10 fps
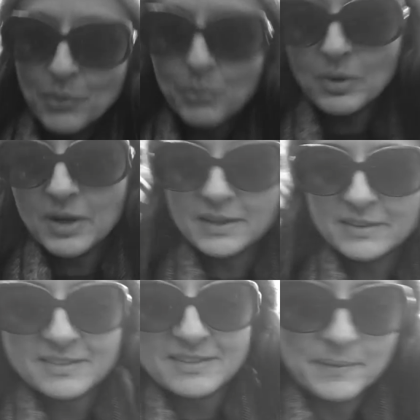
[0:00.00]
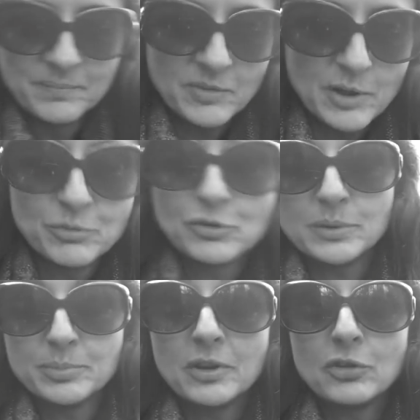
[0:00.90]
was
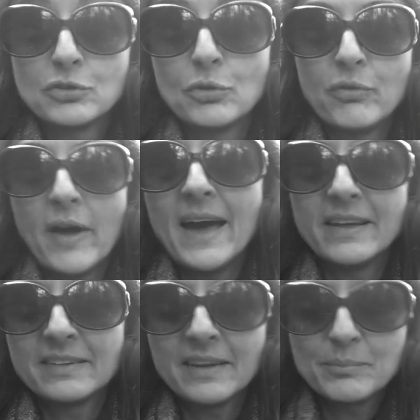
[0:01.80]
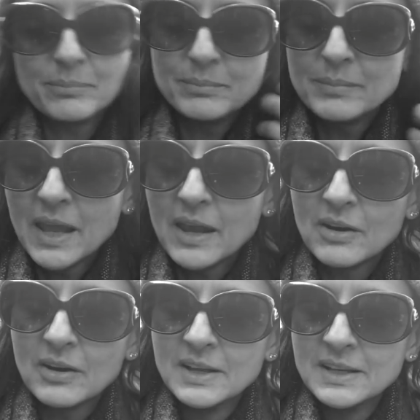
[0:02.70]
absorbed so fast. Like, my hair
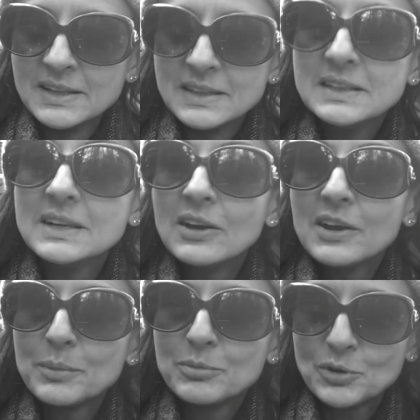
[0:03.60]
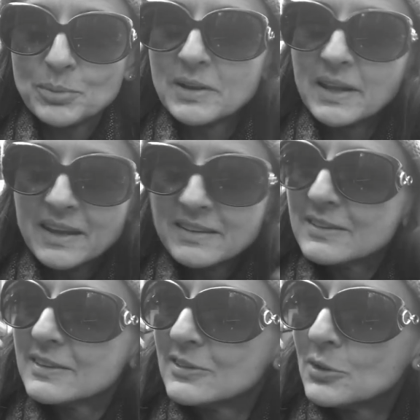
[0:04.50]
literally absorbed it.
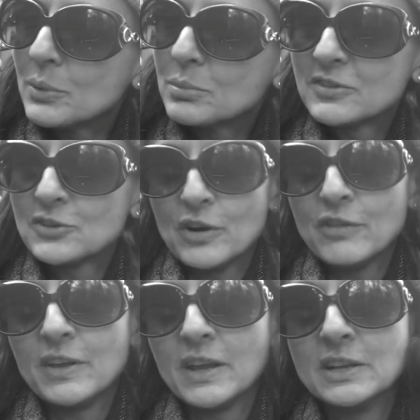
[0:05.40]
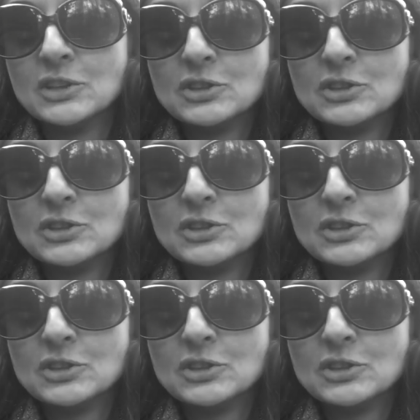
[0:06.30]
It's as though it was starving and it